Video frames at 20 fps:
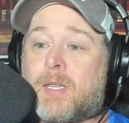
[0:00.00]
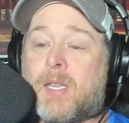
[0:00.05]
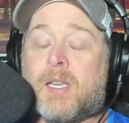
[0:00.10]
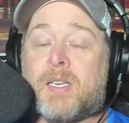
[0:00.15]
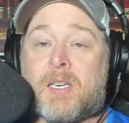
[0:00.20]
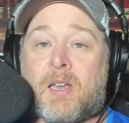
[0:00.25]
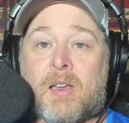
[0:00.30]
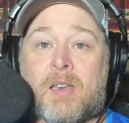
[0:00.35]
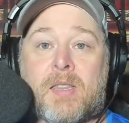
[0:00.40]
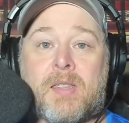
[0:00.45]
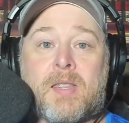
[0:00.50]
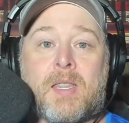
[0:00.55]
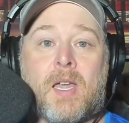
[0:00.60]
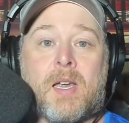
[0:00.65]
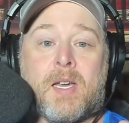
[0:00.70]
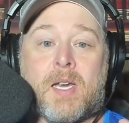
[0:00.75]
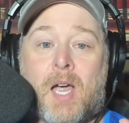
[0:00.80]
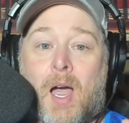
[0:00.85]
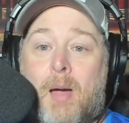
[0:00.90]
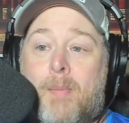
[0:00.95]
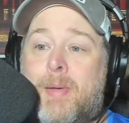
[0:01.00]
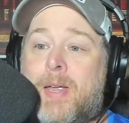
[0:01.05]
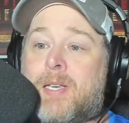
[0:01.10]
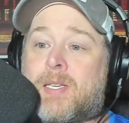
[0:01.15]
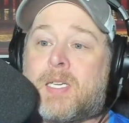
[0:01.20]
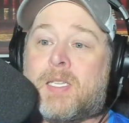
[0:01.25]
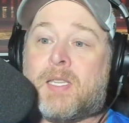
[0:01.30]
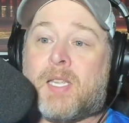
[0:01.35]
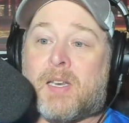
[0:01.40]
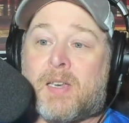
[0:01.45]
the coming
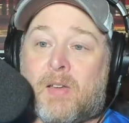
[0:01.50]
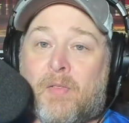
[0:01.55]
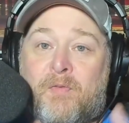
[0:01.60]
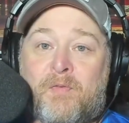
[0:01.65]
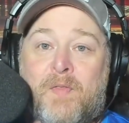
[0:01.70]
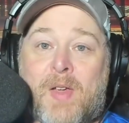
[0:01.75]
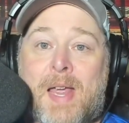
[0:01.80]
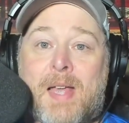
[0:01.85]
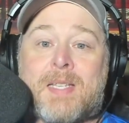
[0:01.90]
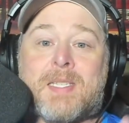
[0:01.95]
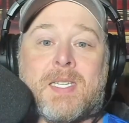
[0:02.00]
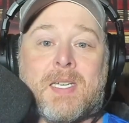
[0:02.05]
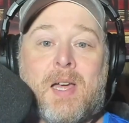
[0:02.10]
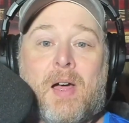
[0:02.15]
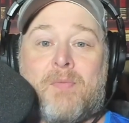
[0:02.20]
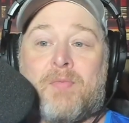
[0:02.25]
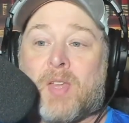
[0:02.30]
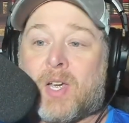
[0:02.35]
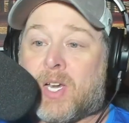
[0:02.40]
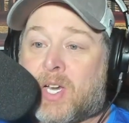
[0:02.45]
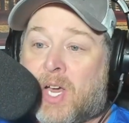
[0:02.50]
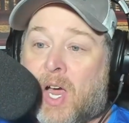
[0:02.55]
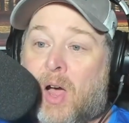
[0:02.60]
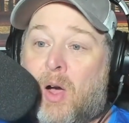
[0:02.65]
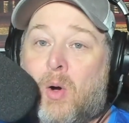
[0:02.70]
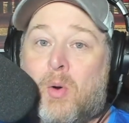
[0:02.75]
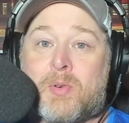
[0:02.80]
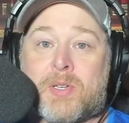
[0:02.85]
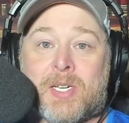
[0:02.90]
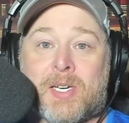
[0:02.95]
to the defense of the
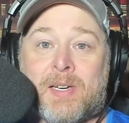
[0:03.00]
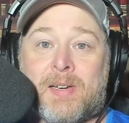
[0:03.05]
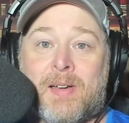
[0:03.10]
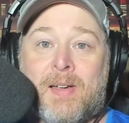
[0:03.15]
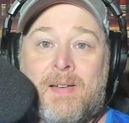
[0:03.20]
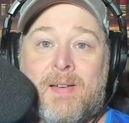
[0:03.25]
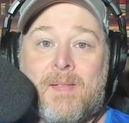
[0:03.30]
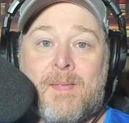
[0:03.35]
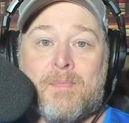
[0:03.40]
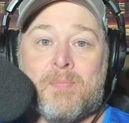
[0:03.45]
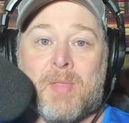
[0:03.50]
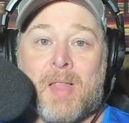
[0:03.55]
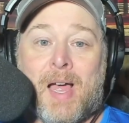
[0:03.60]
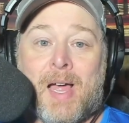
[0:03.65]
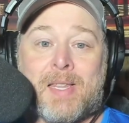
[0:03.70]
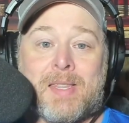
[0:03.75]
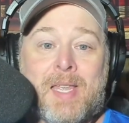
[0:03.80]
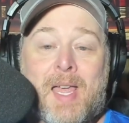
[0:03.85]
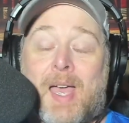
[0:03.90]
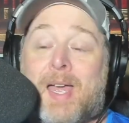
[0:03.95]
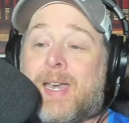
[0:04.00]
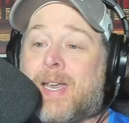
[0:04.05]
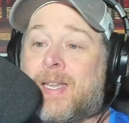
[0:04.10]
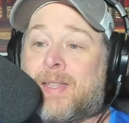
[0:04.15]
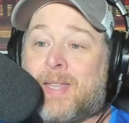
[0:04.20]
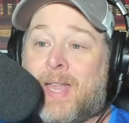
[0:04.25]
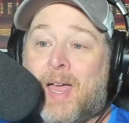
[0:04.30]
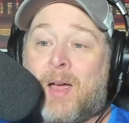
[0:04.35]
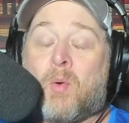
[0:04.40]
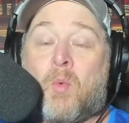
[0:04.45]
GOAT like that in
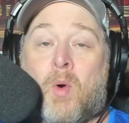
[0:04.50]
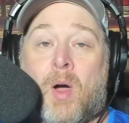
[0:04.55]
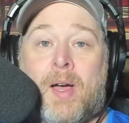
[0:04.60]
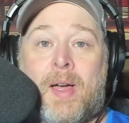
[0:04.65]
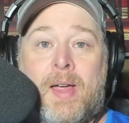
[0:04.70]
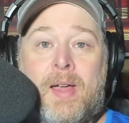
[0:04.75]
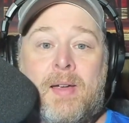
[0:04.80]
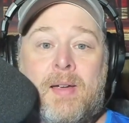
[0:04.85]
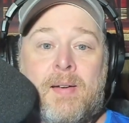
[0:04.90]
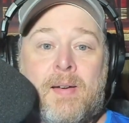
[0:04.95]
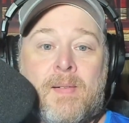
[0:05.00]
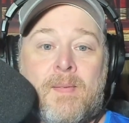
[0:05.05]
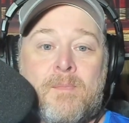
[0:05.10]
that way,